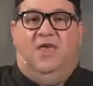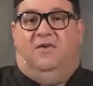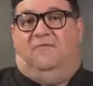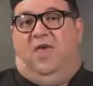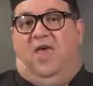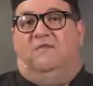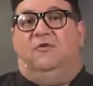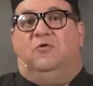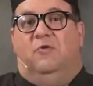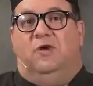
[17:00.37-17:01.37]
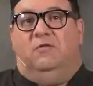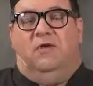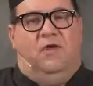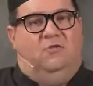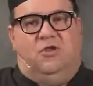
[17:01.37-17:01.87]
If you have a
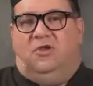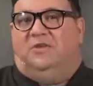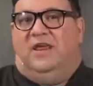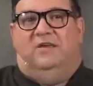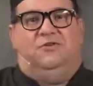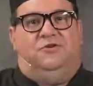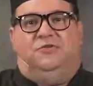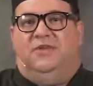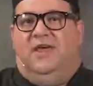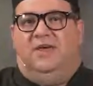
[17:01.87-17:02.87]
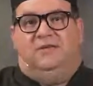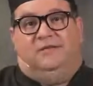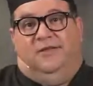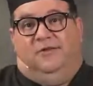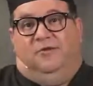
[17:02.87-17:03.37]
griddle, you could take 2
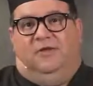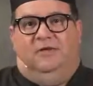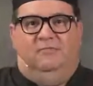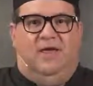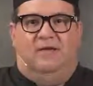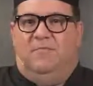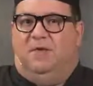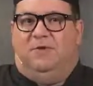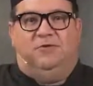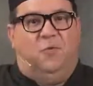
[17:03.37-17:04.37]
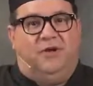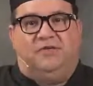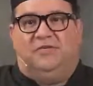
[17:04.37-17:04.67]
seconds, literally, like maybe 20